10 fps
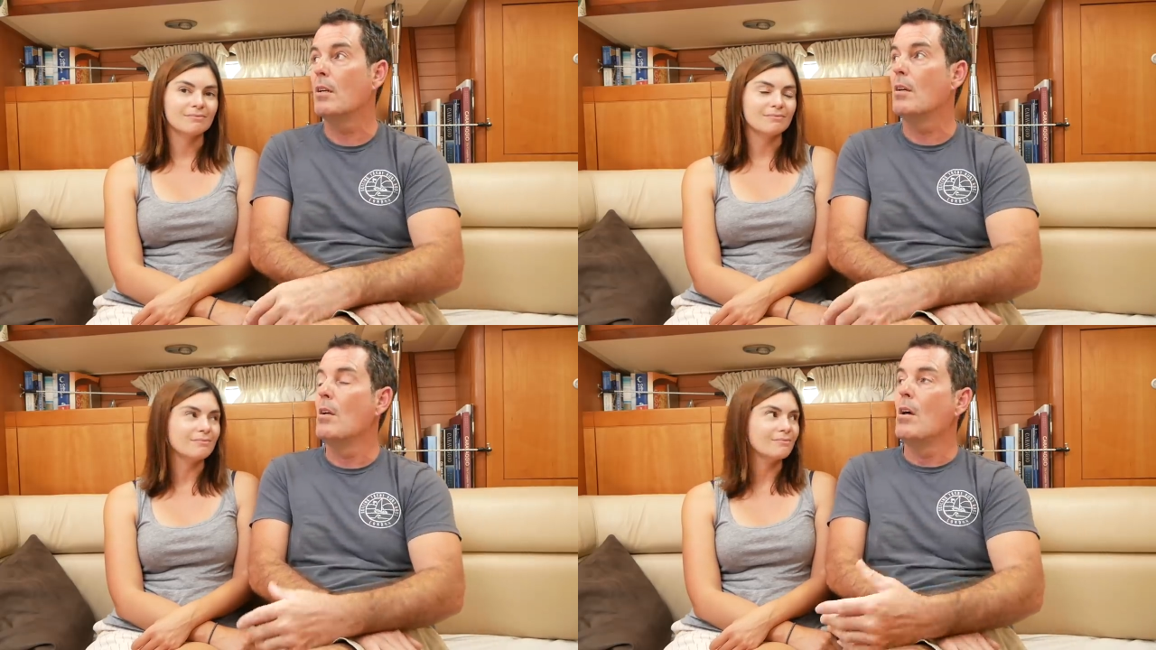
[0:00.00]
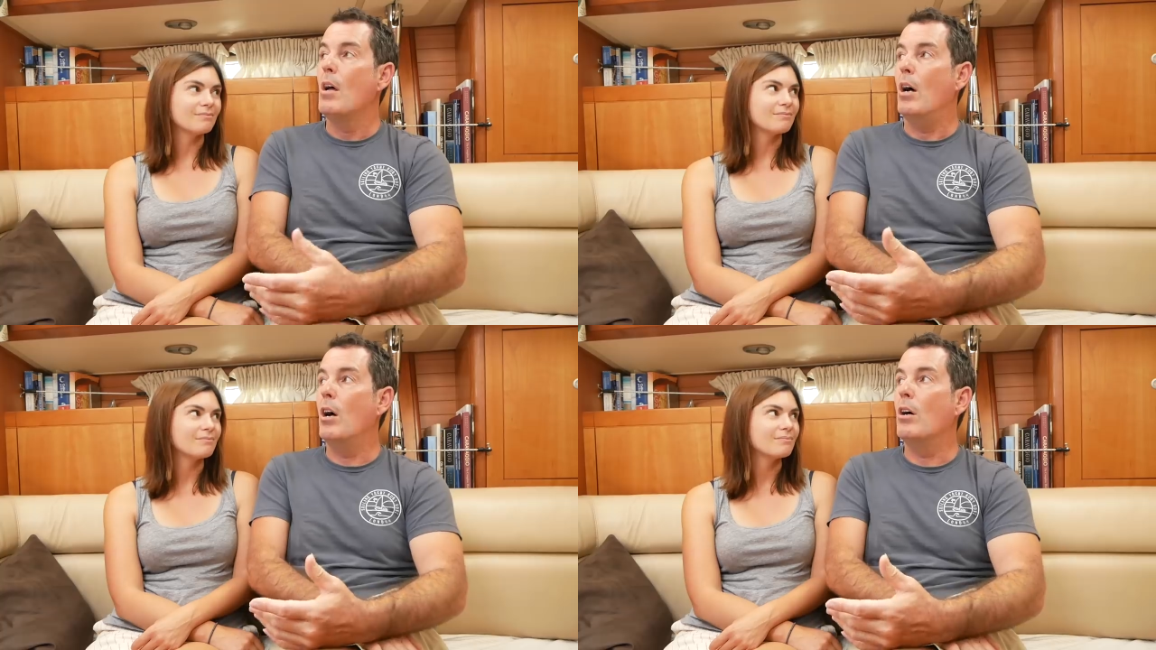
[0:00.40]
Speaker 1: Mm.
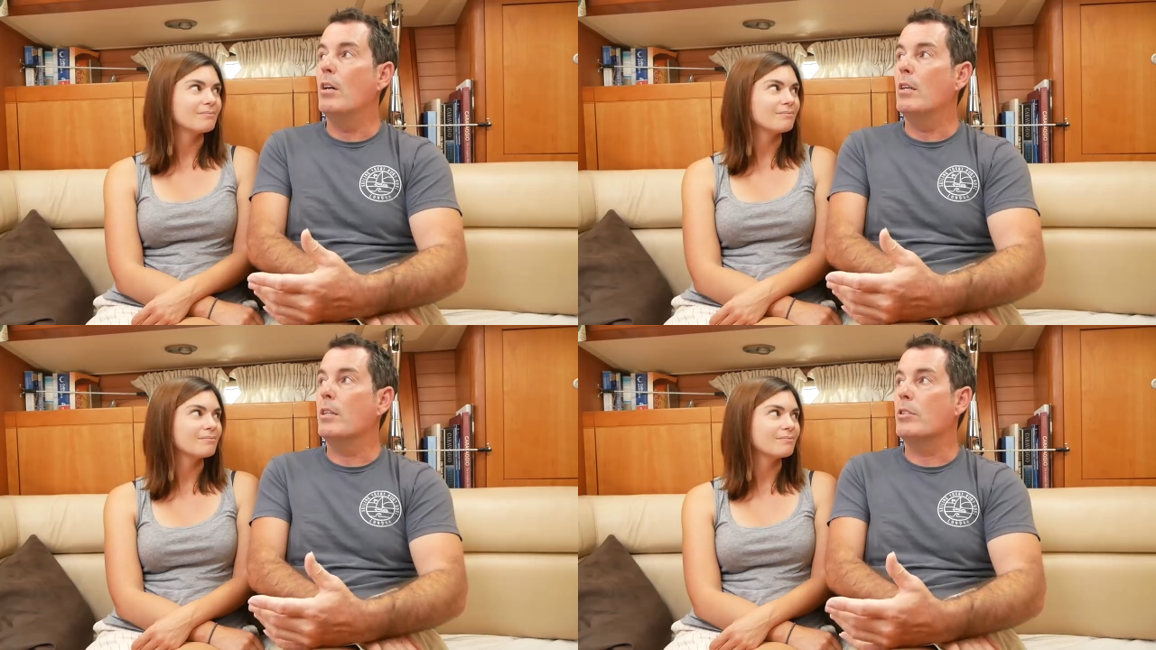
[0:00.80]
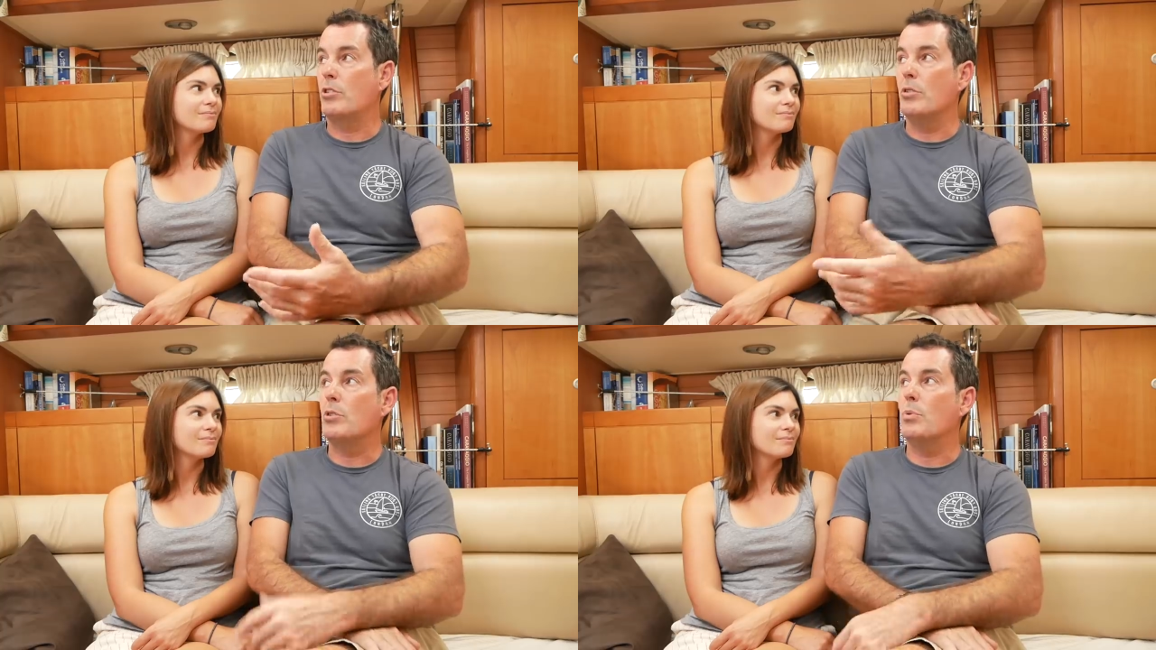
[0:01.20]
Her
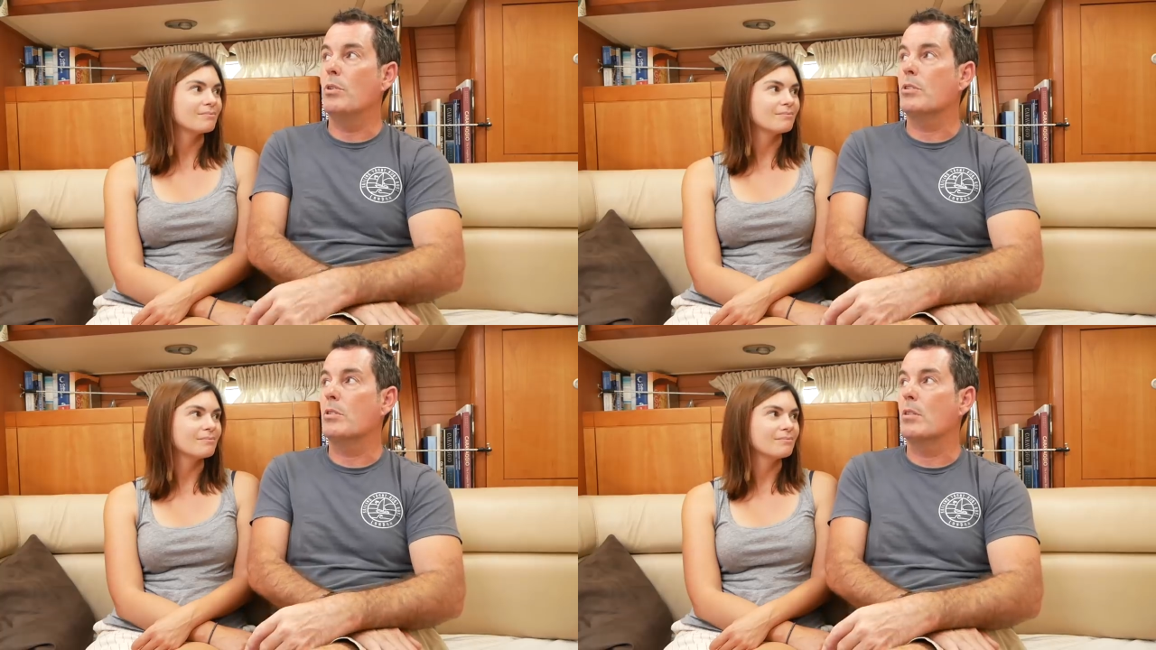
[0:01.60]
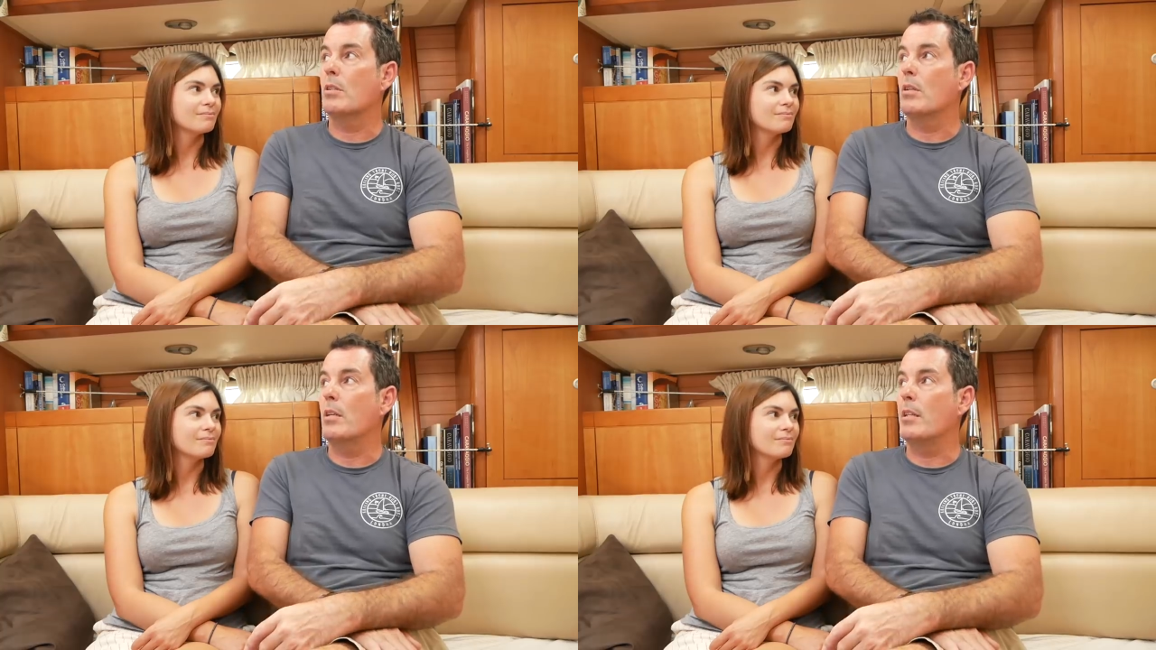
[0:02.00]
excuse was,
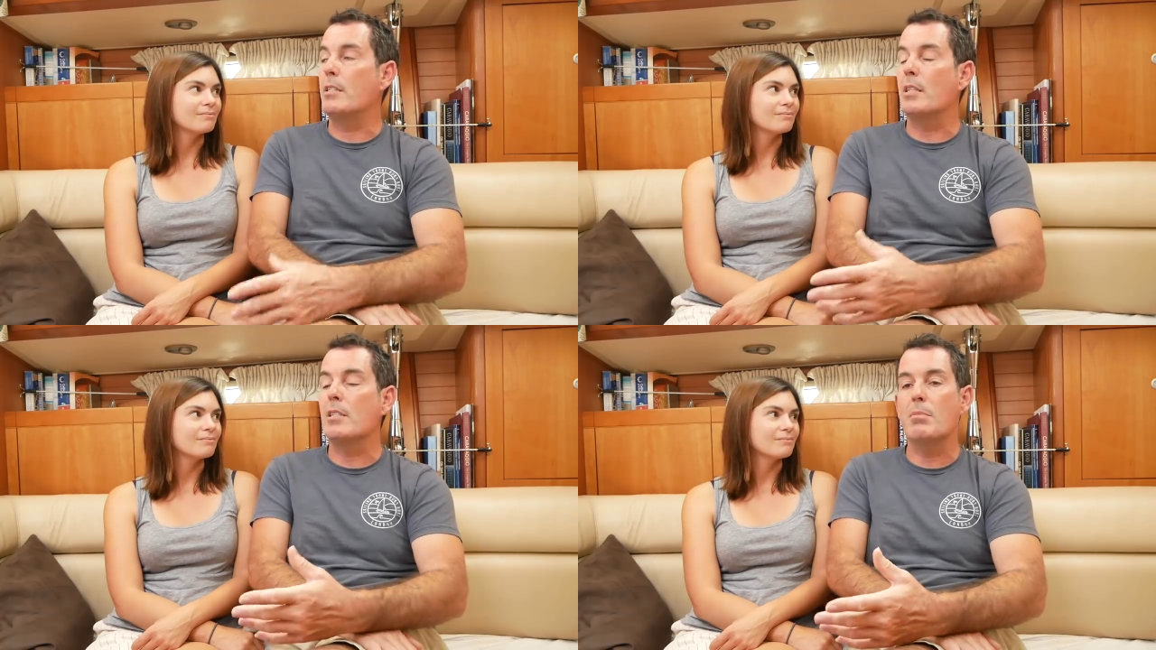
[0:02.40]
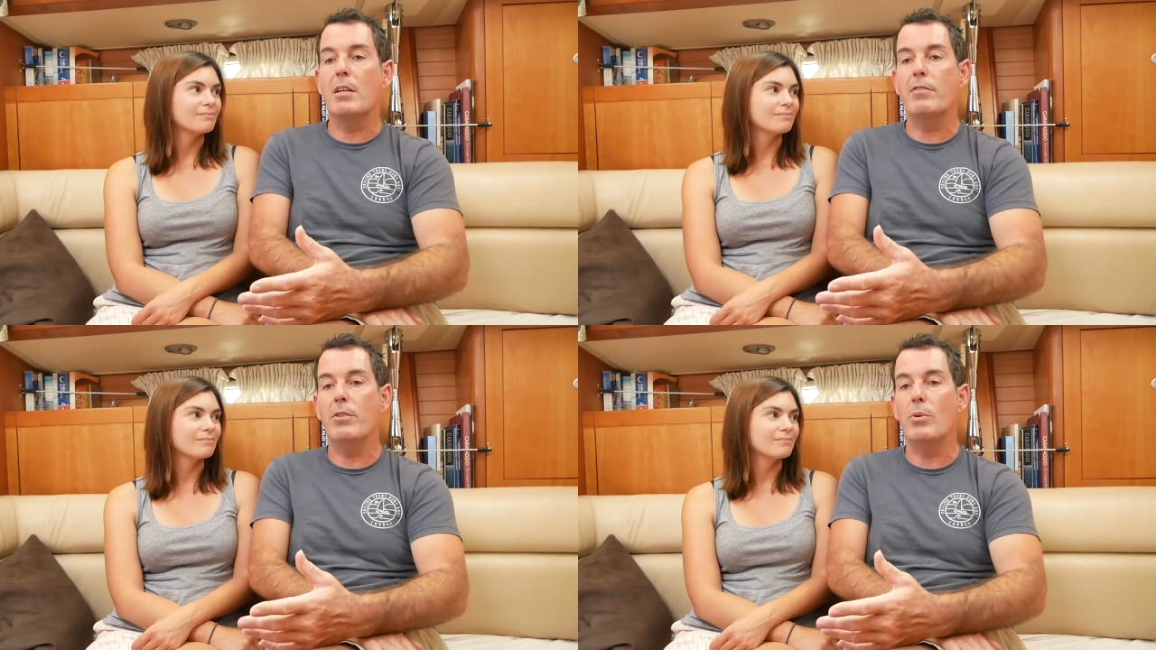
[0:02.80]
"This isn't
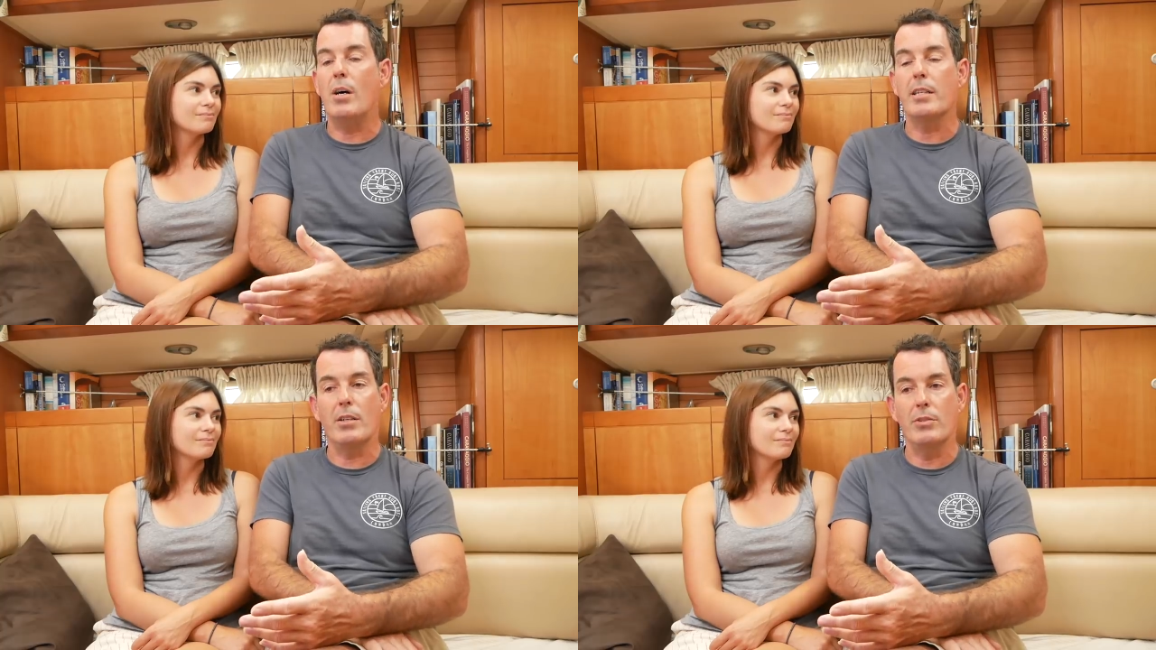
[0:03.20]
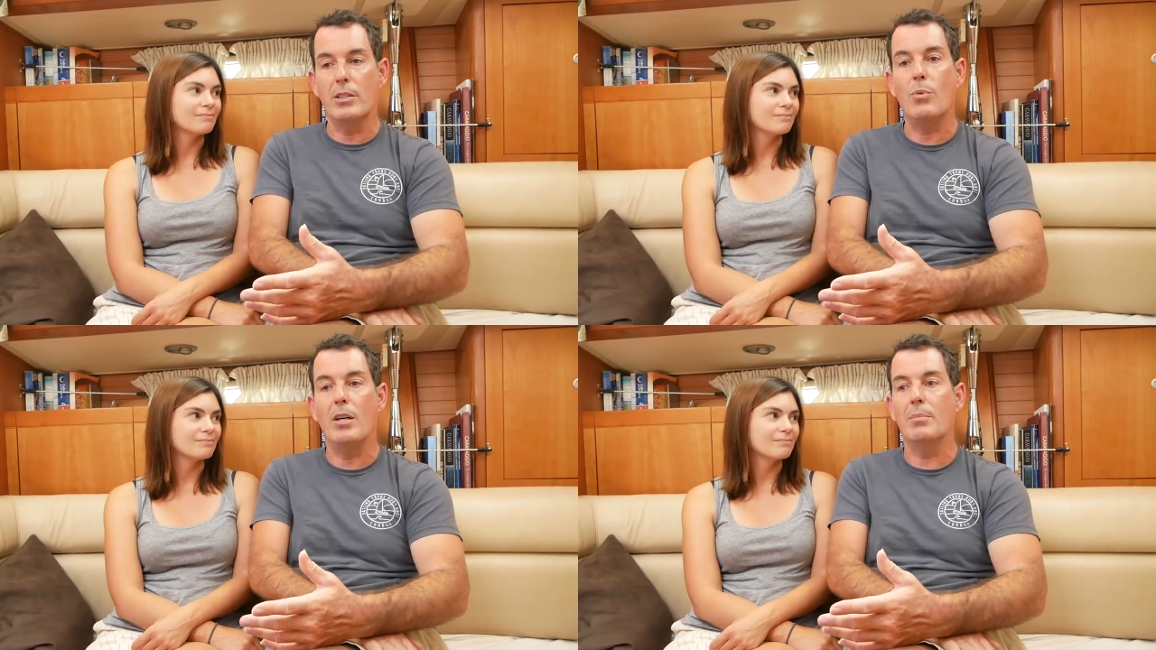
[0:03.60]
my fault. I don't
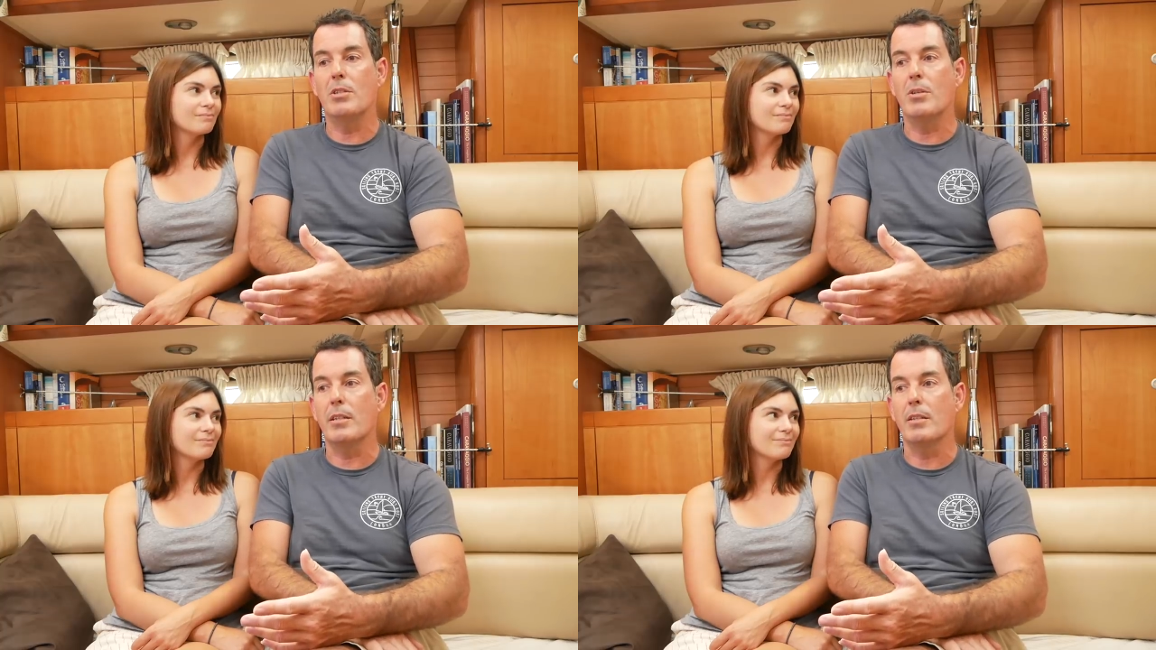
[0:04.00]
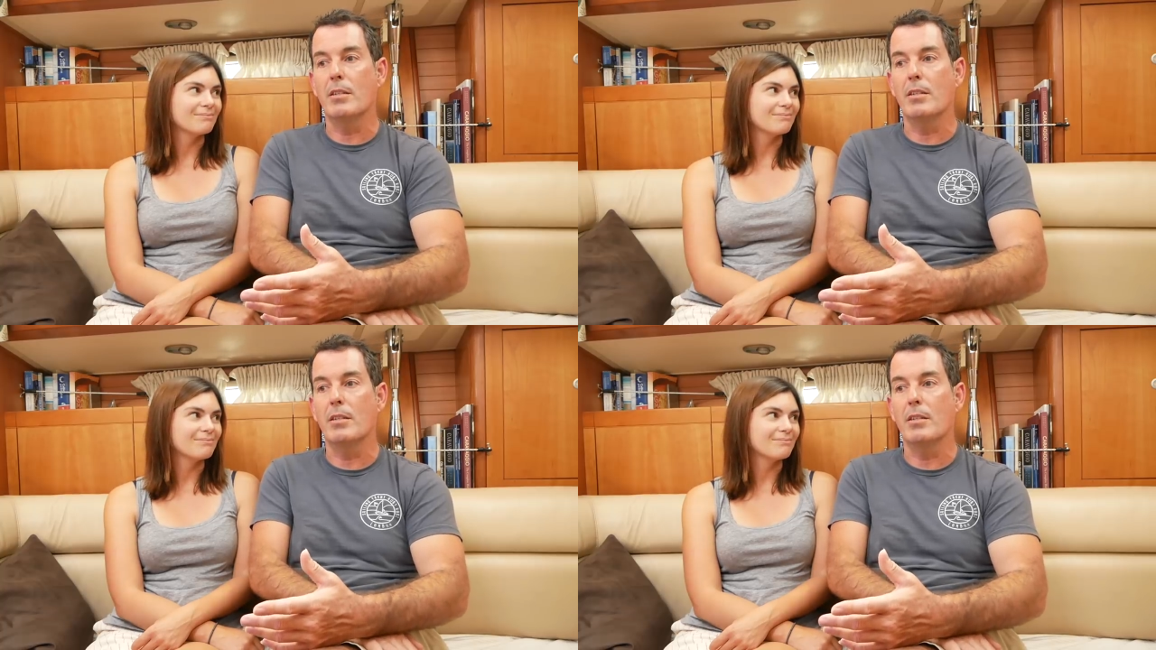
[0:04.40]
know what I'm doing."